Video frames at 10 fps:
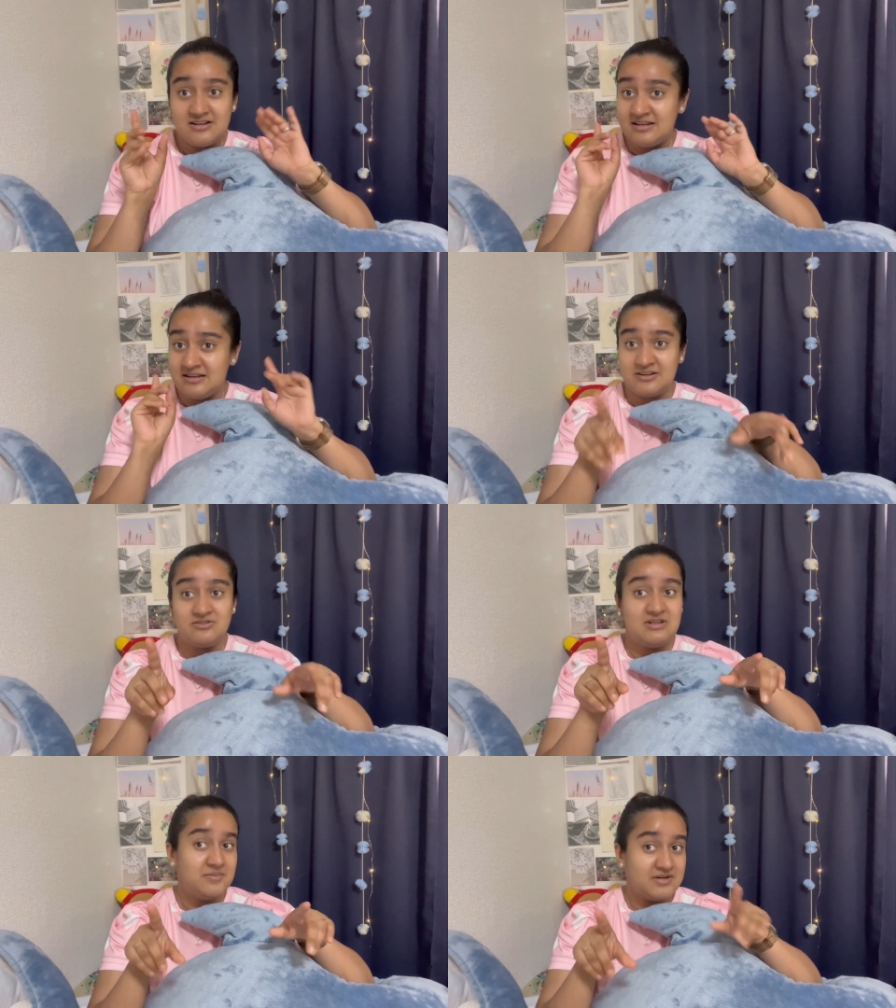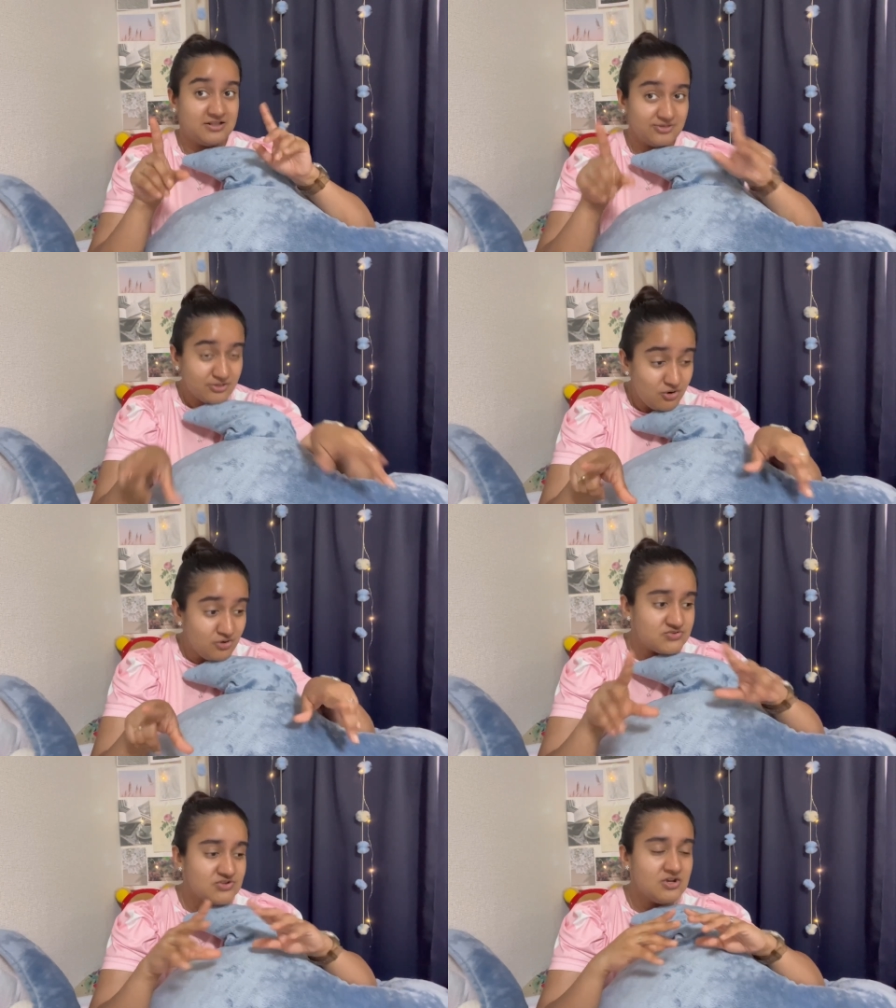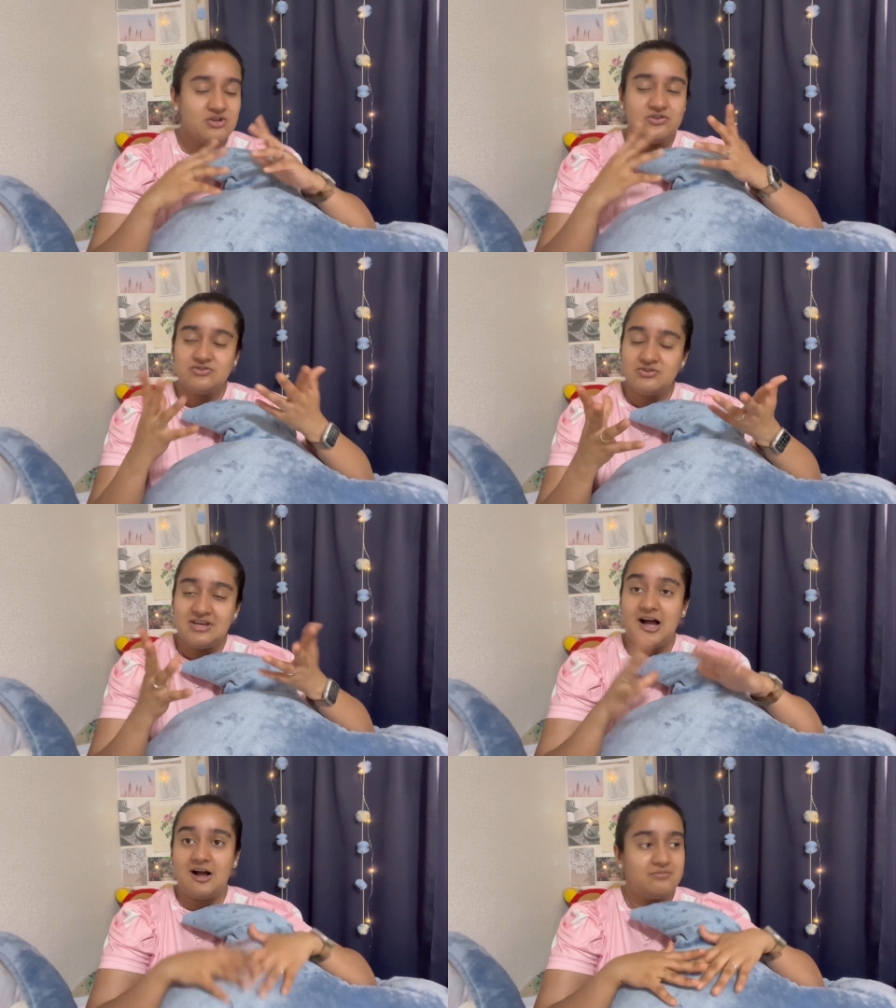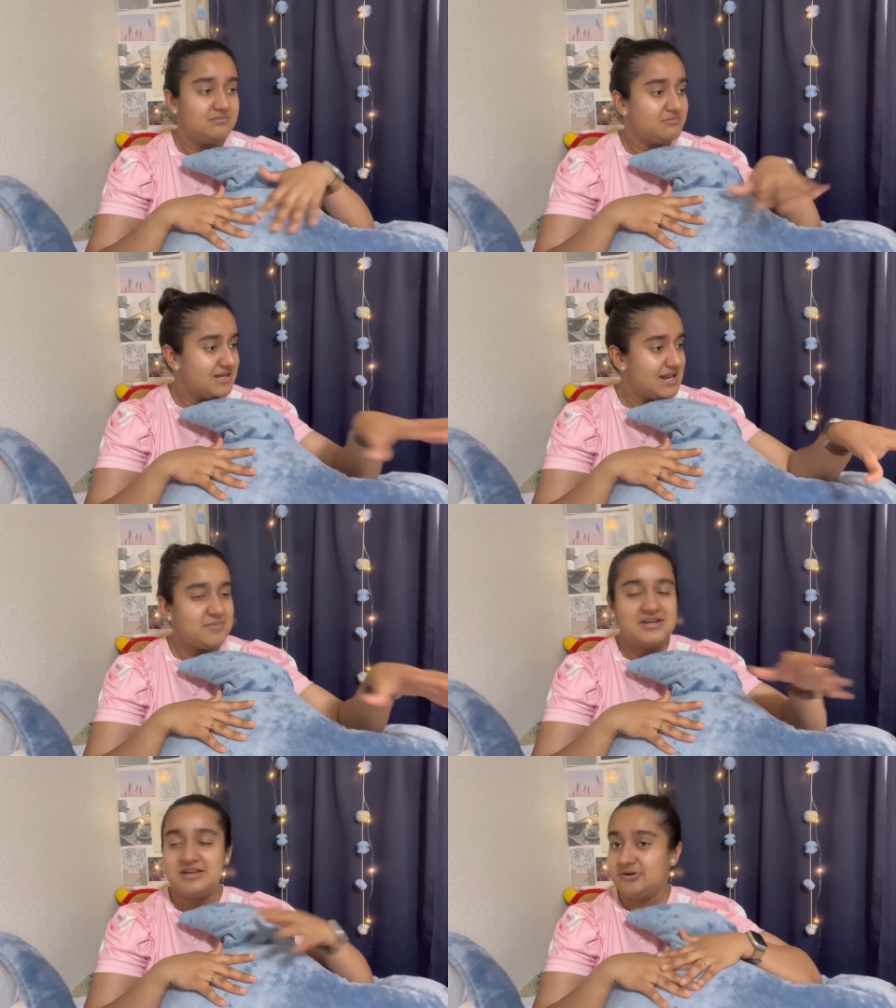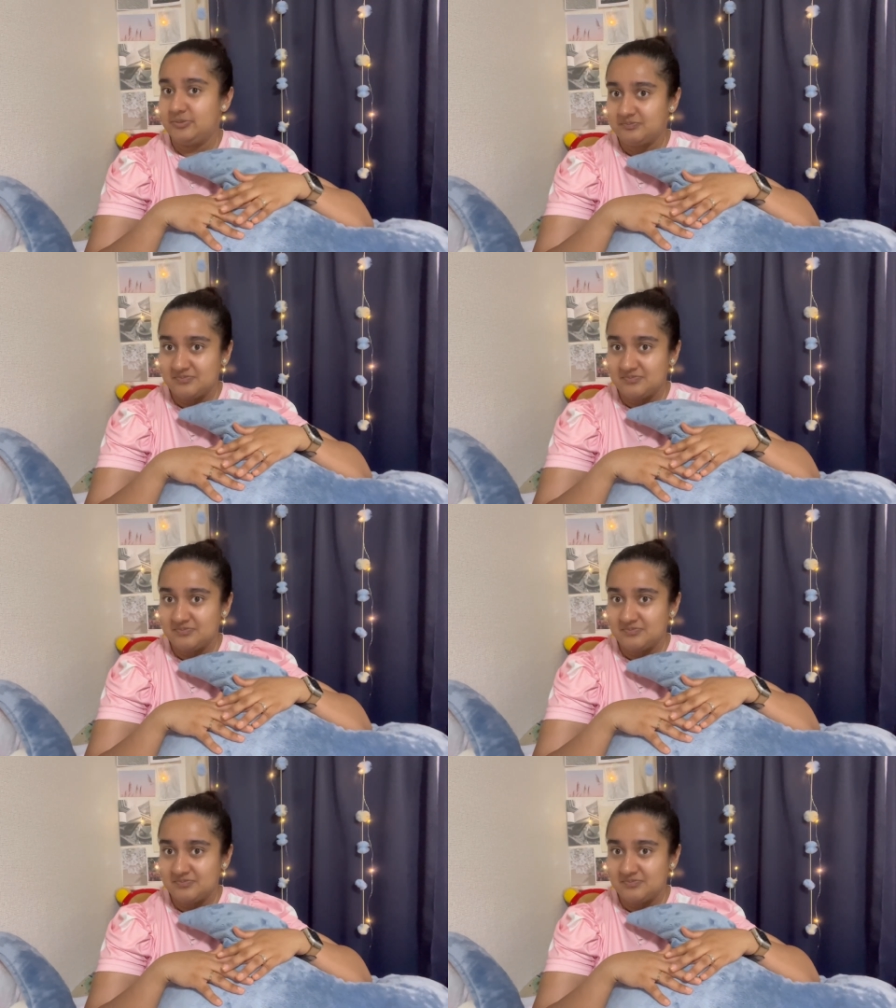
And I like to laminate those. So yeah, my laminator.